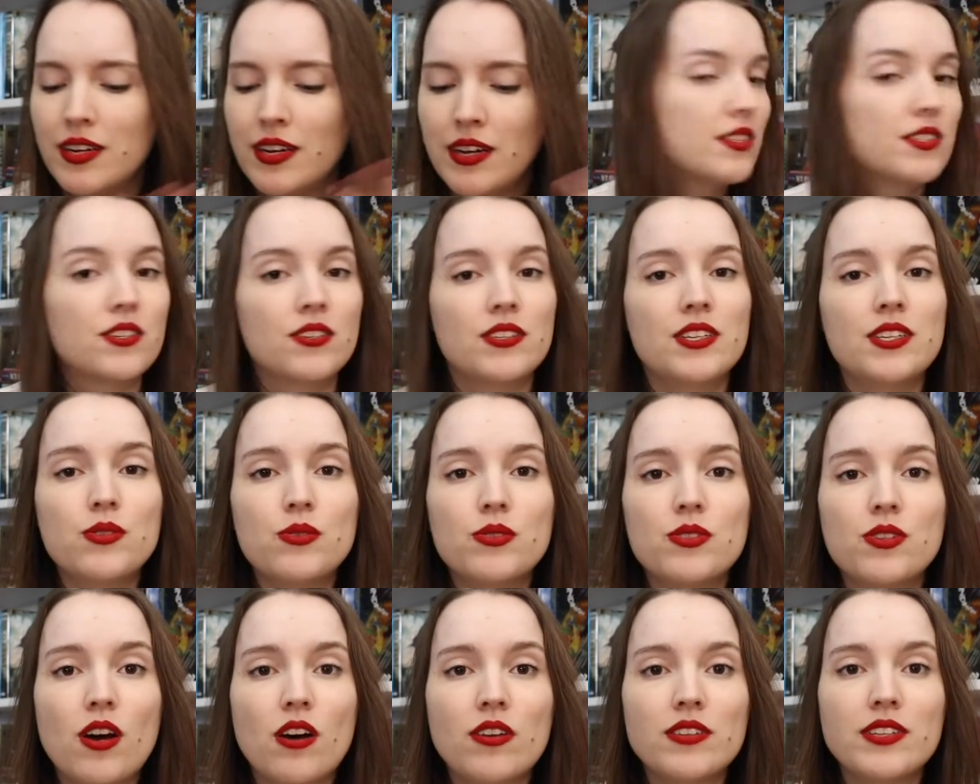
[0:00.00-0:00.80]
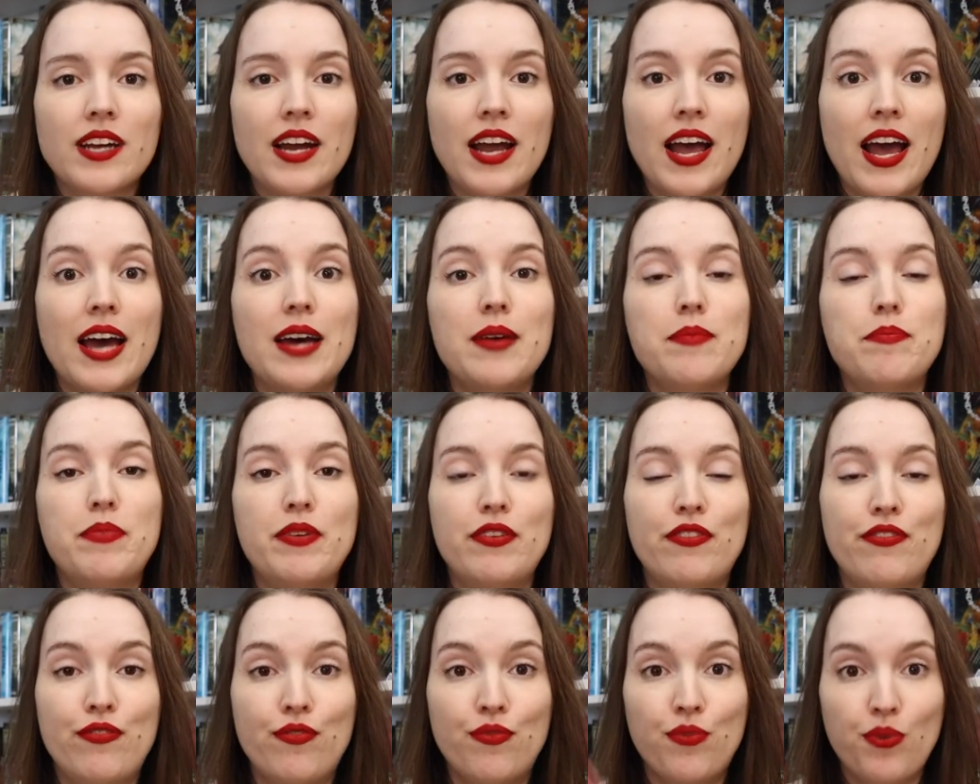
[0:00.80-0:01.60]
So this is all that I had
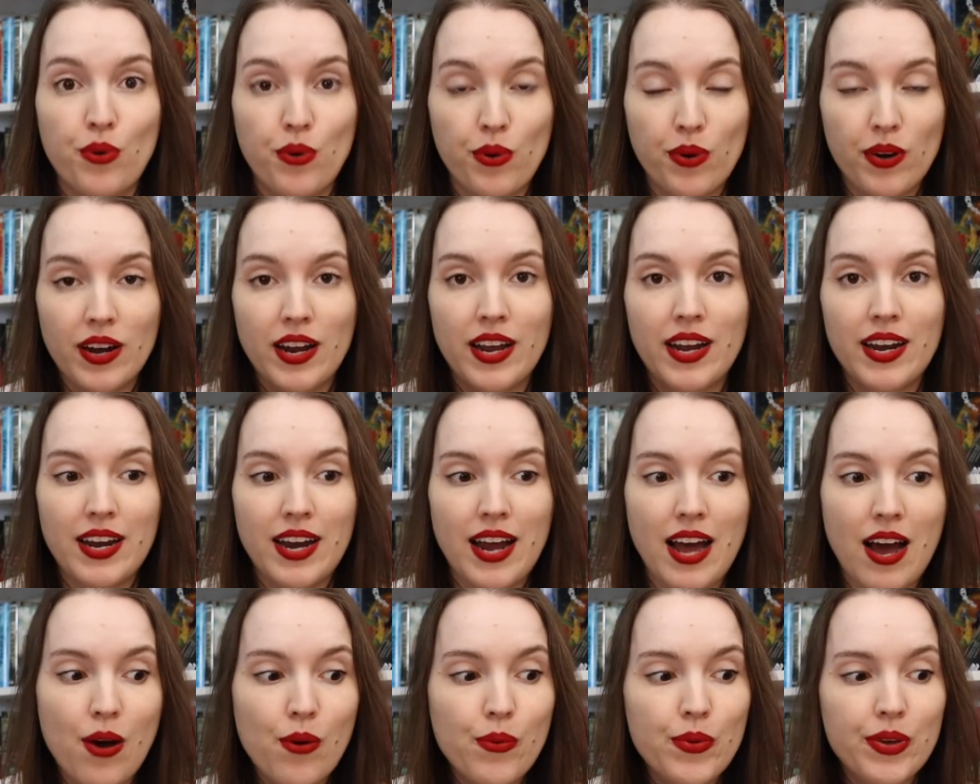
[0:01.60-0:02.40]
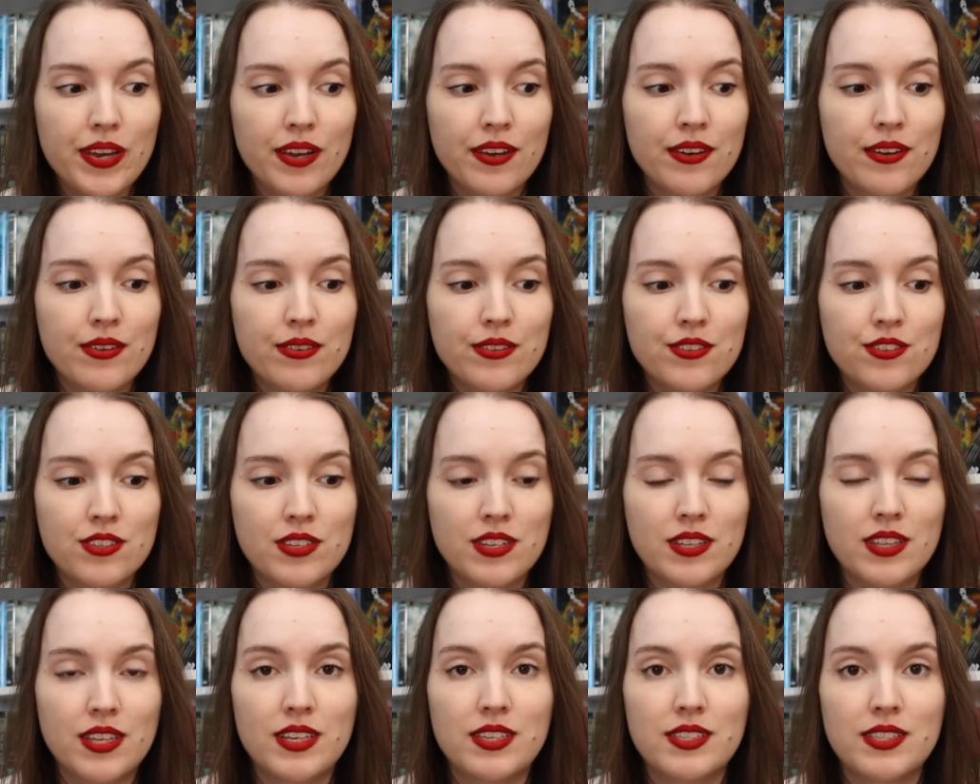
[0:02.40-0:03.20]
before, and now we can go into
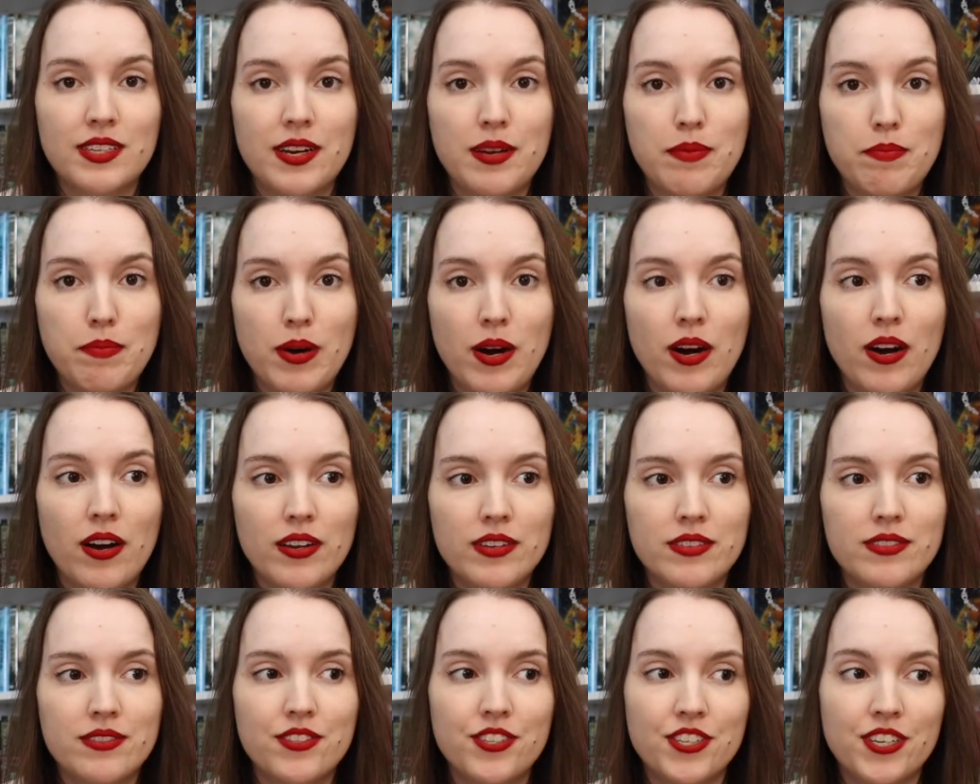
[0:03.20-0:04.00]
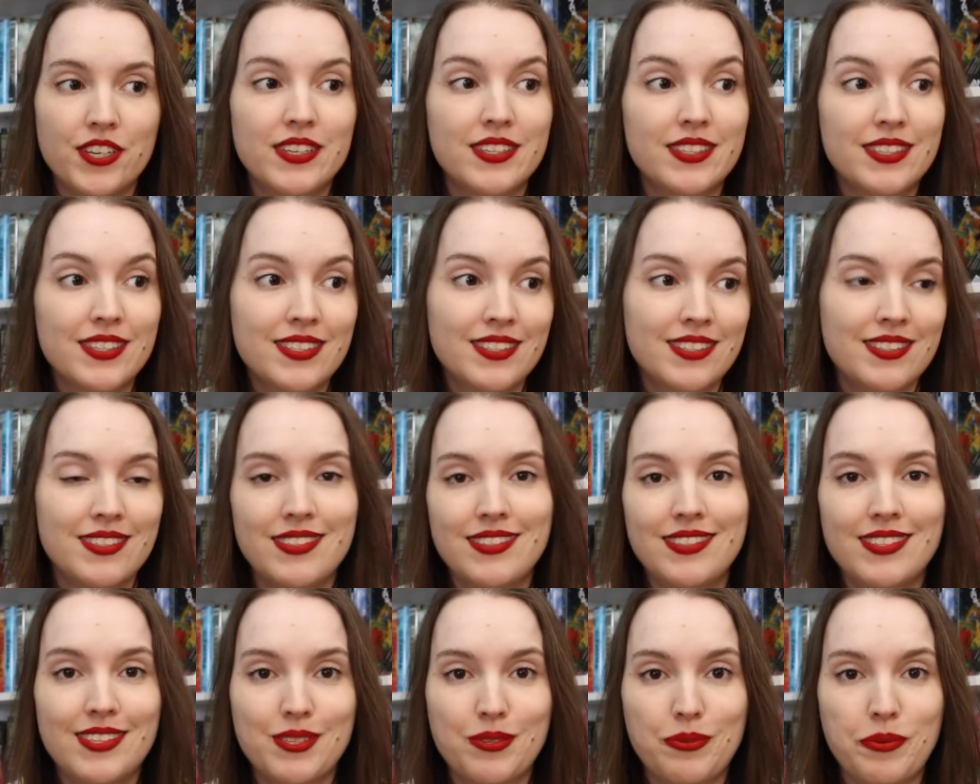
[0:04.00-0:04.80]
the things that I bought just
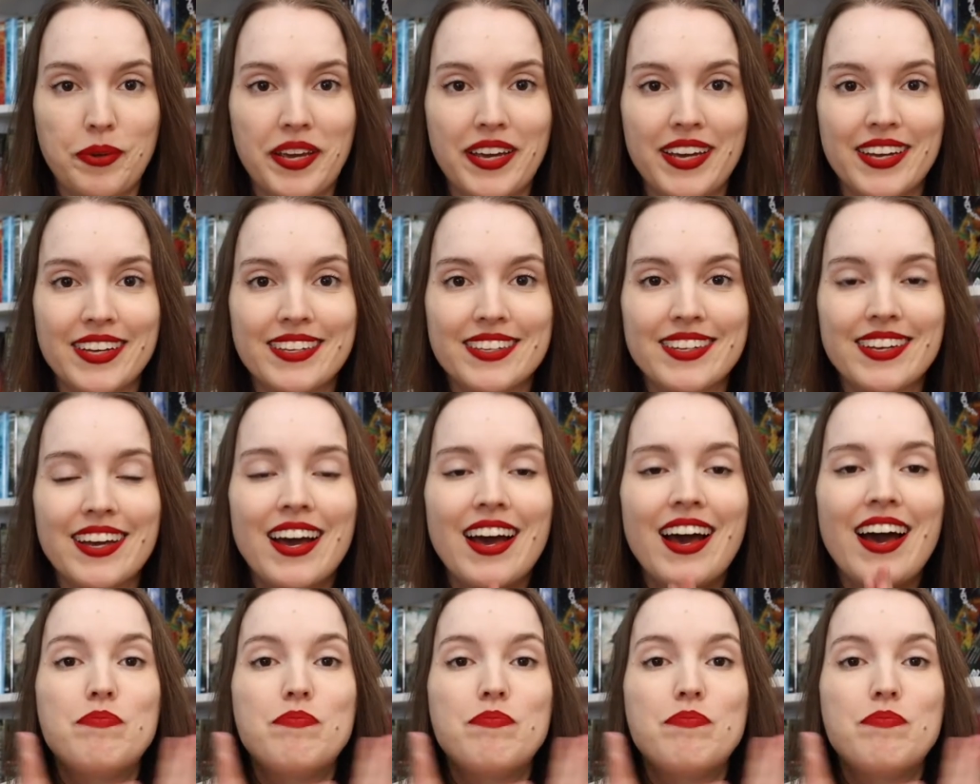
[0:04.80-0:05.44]
this weekend.